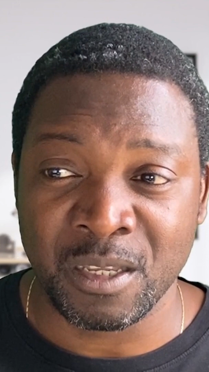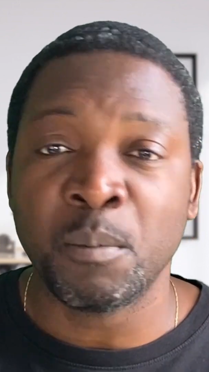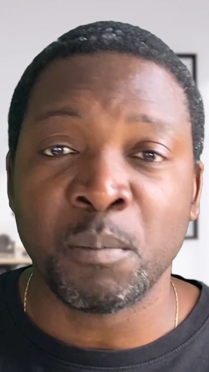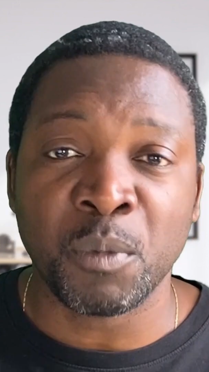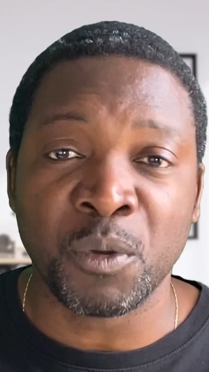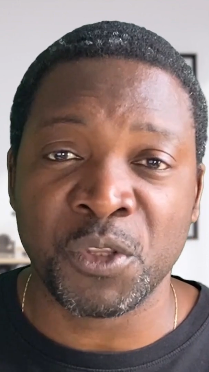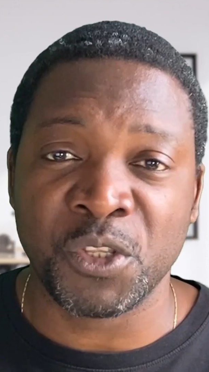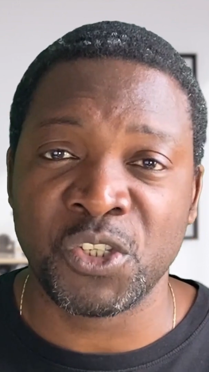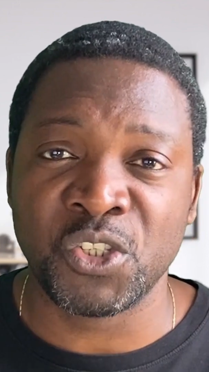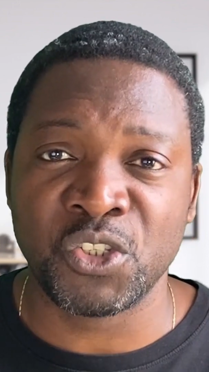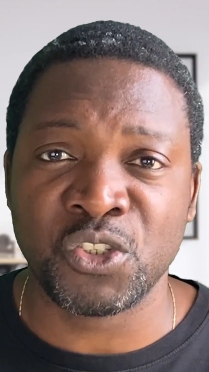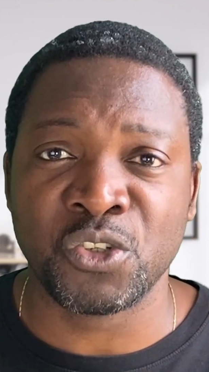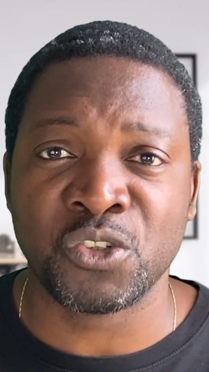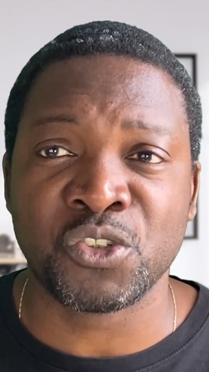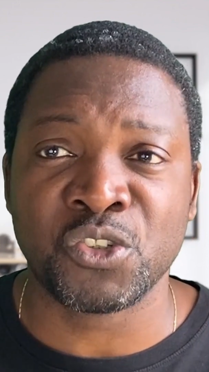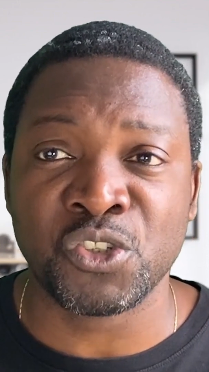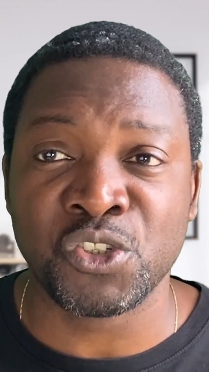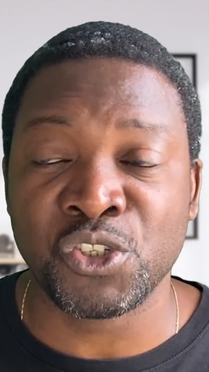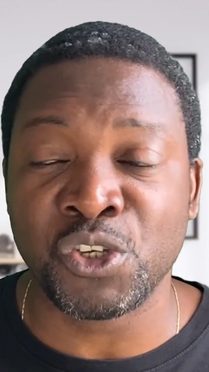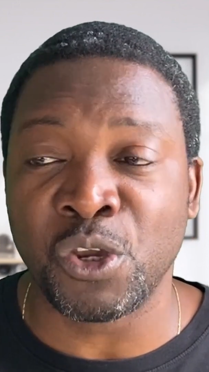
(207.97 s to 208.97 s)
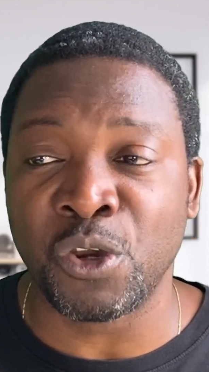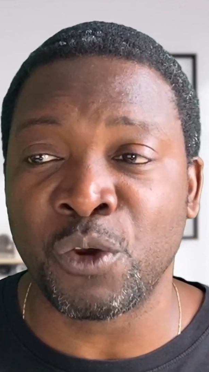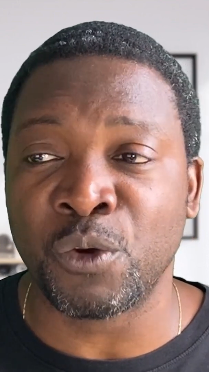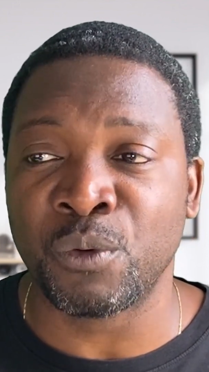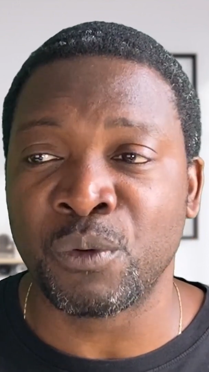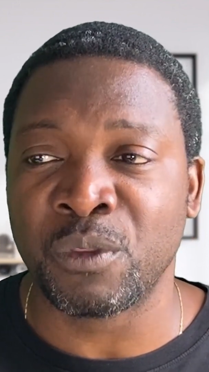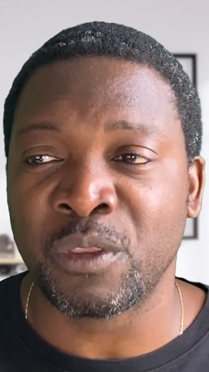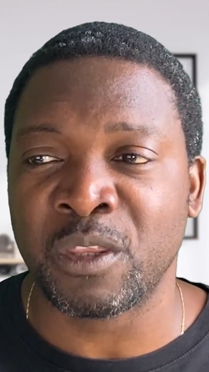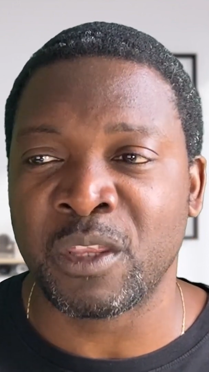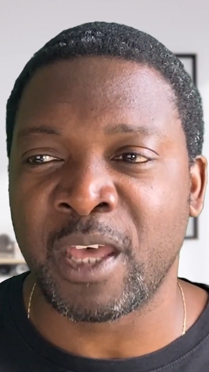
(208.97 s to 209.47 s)
but this is just to show
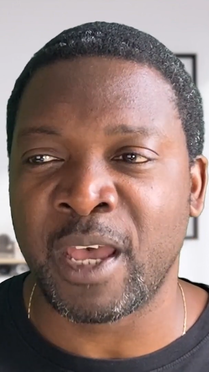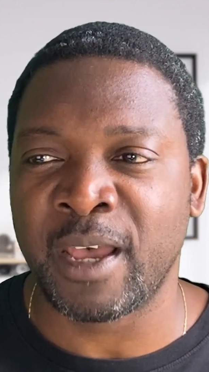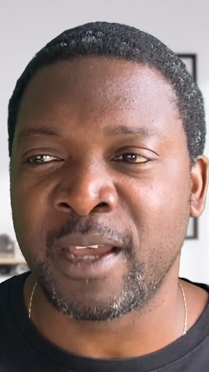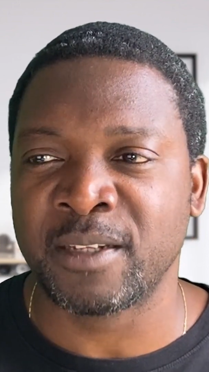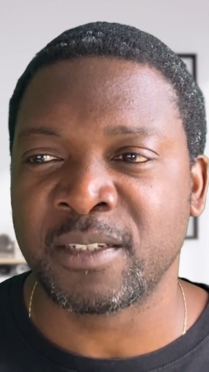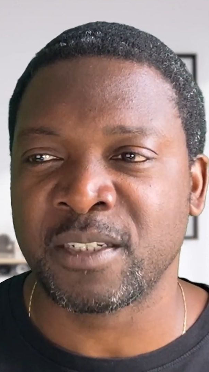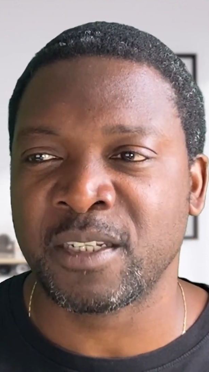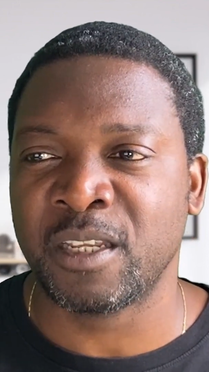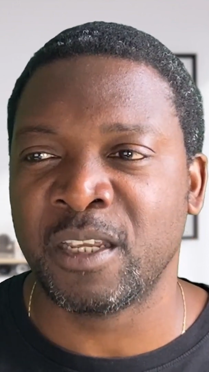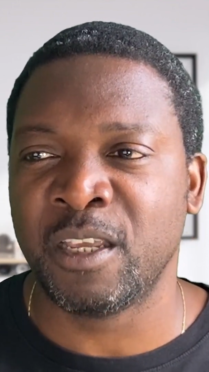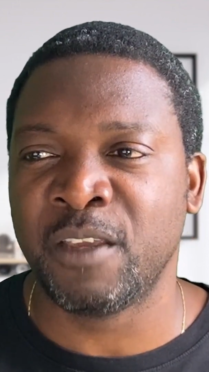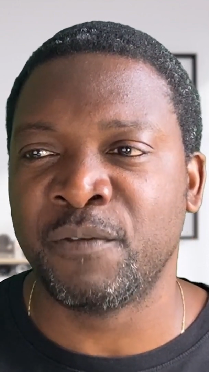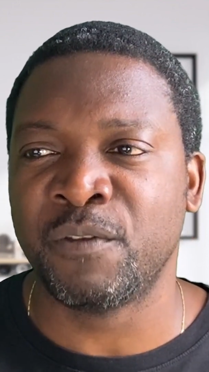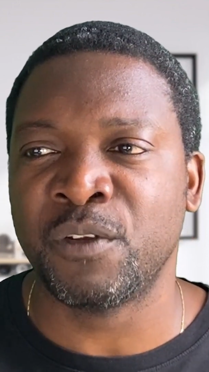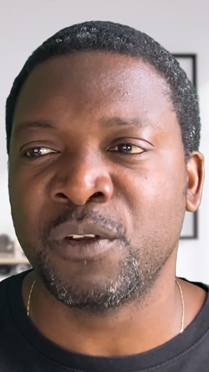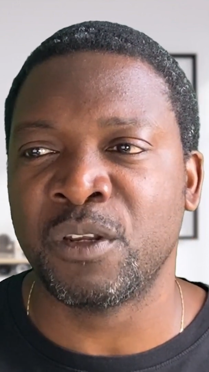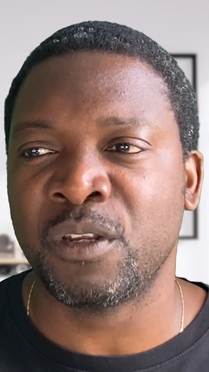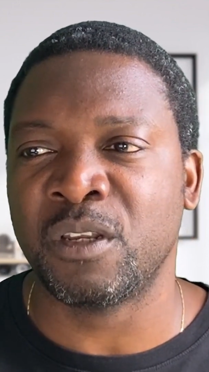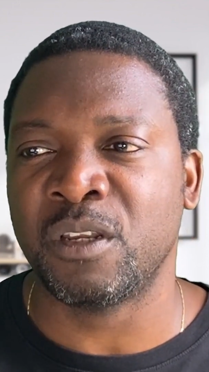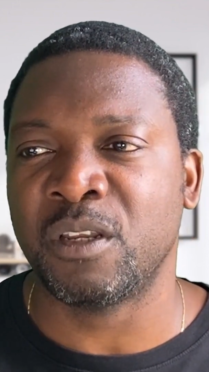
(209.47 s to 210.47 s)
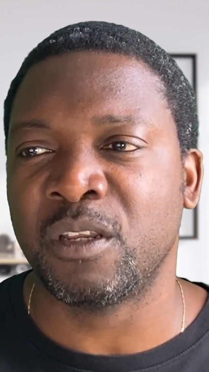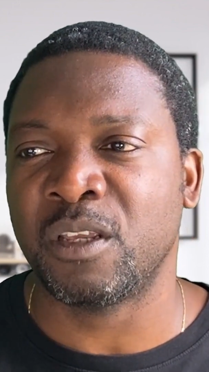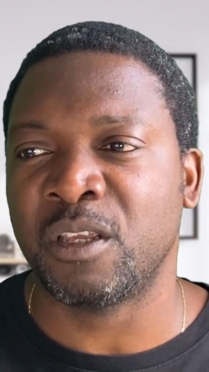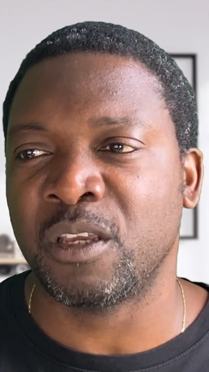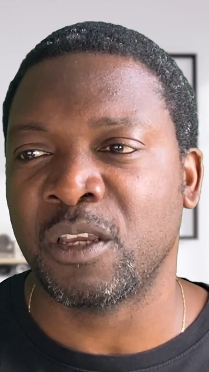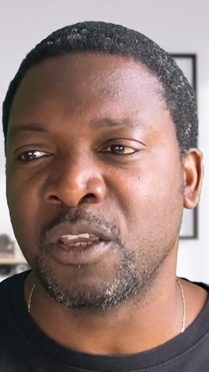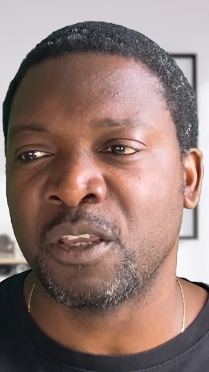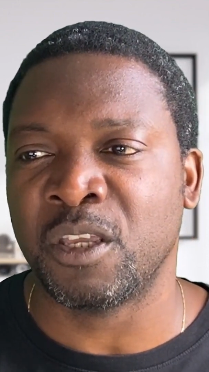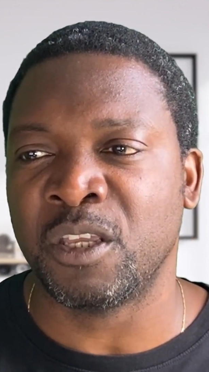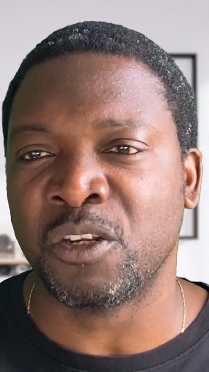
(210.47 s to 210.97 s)
that even
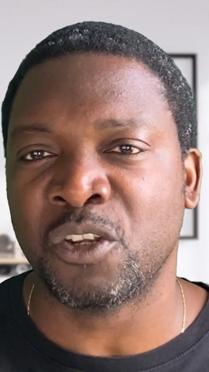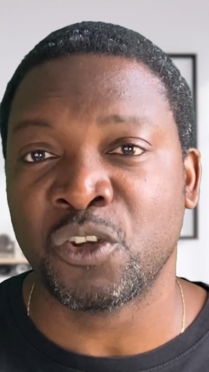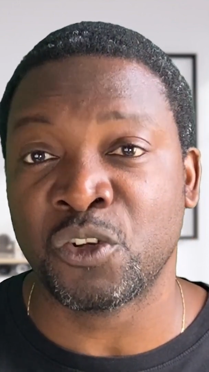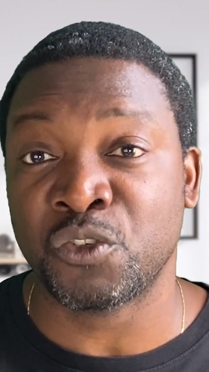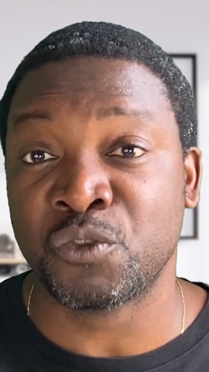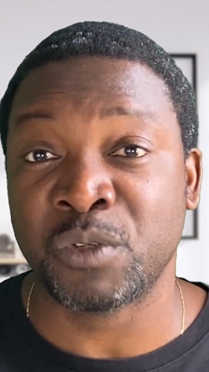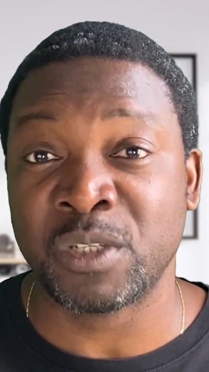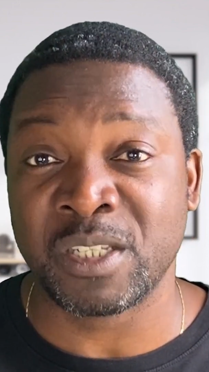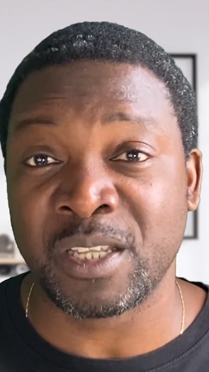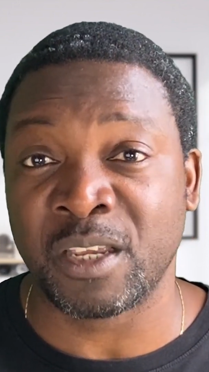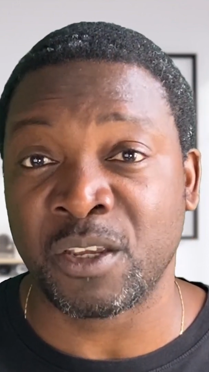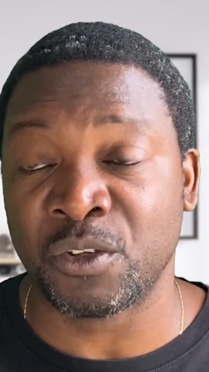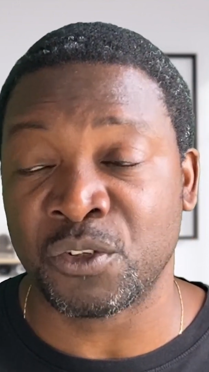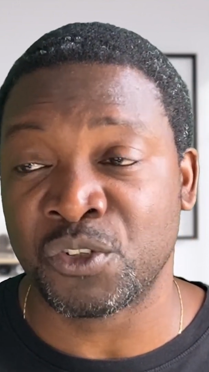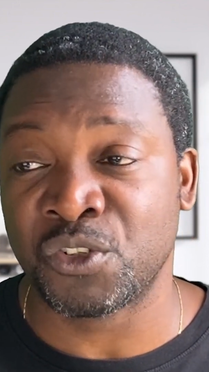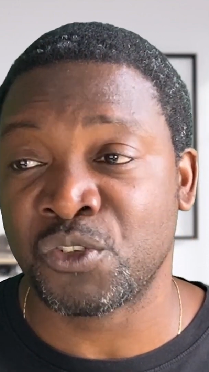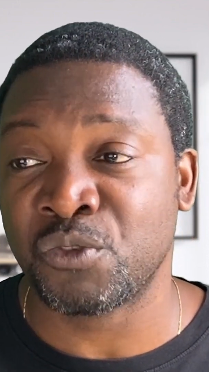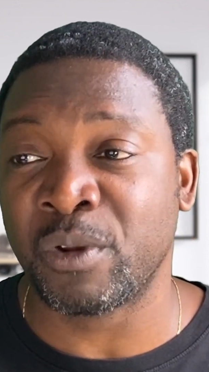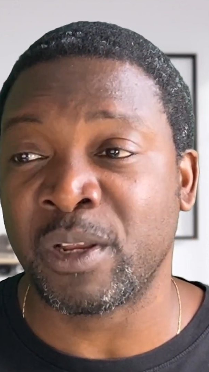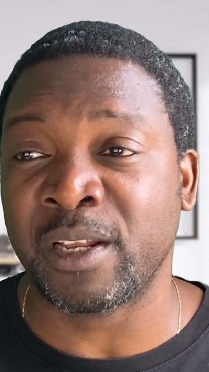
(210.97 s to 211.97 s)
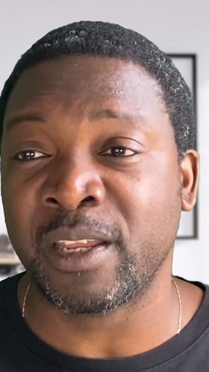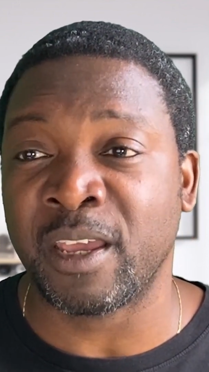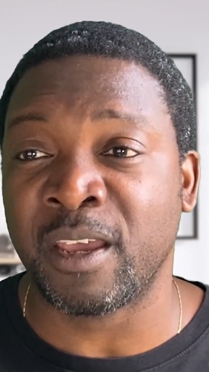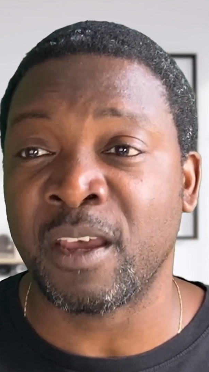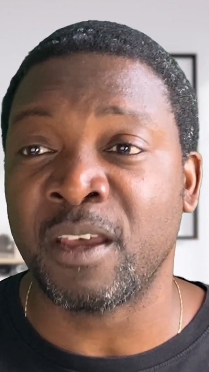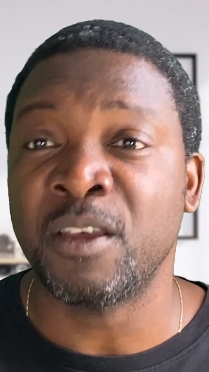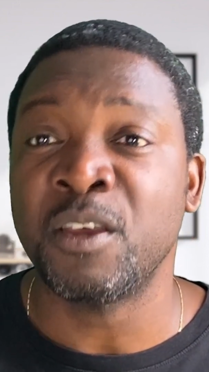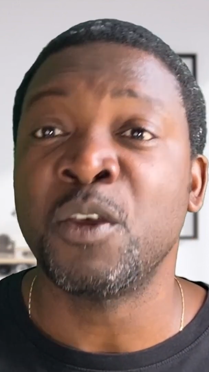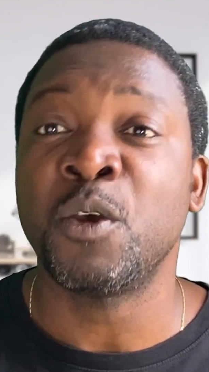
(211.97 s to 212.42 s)
in countries like Australia,